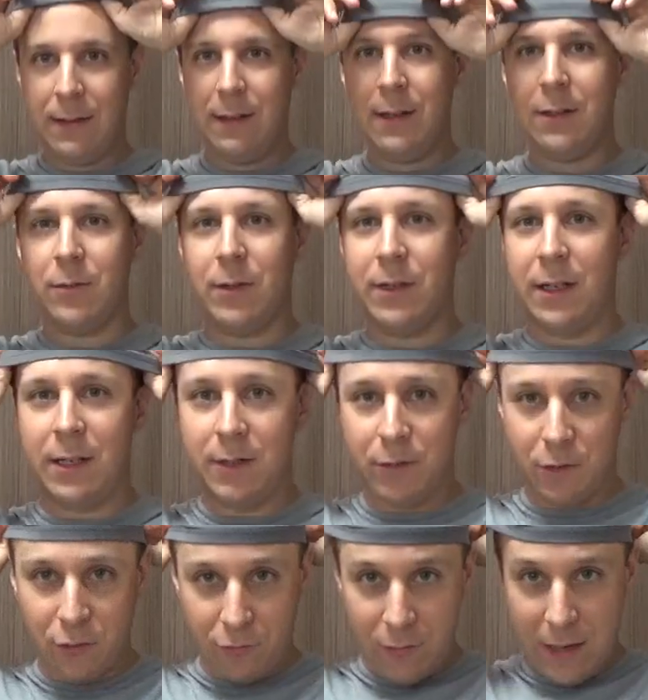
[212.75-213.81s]
This one is
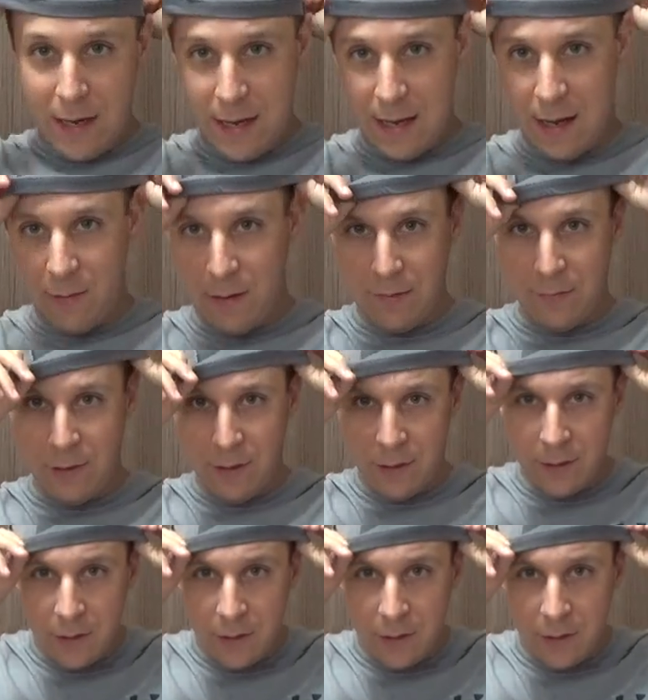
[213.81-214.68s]
gray, however,